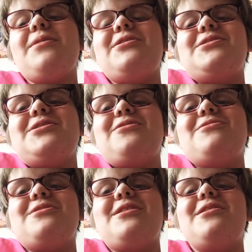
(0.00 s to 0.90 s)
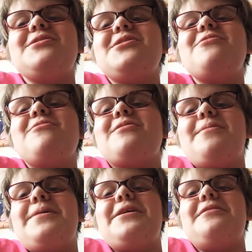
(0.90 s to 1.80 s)
I'm going to soak. So then I soak
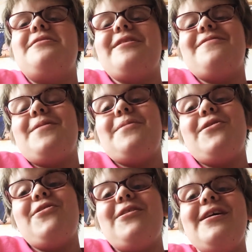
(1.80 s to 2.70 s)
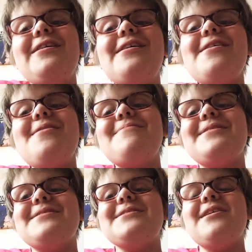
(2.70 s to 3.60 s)
them and then I give them a cookie.
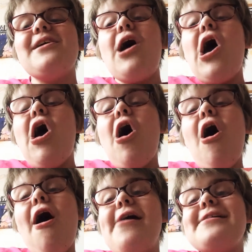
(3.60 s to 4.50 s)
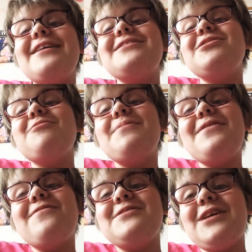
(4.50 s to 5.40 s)
Because it's like, I get to do a
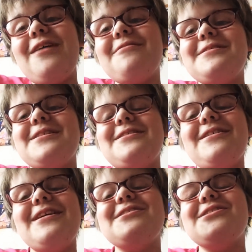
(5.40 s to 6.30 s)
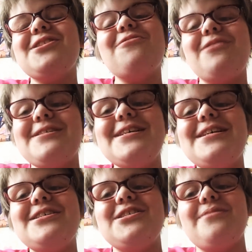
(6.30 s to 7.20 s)
bit for charity and I get to soak a
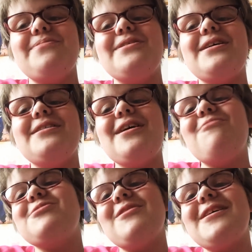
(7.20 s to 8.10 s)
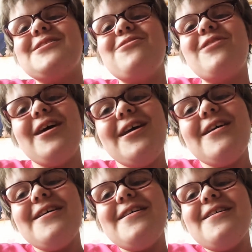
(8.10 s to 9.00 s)
teacher, but then they also get a cookie.
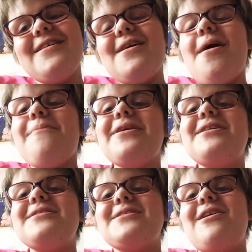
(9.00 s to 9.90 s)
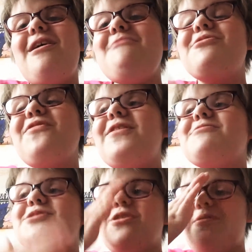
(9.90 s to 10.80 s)
Because I would
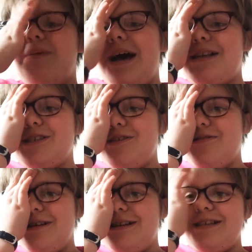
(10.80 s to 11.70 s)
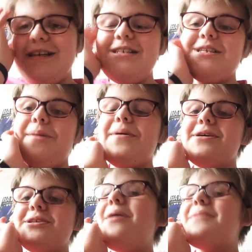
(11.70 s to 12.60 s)
feel so bad soaking a teacher,
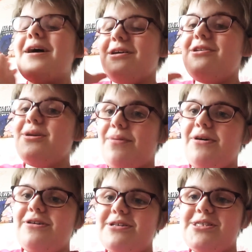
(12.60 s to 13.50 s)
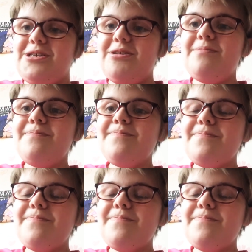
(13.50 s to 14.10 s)
because I'm that kind of person.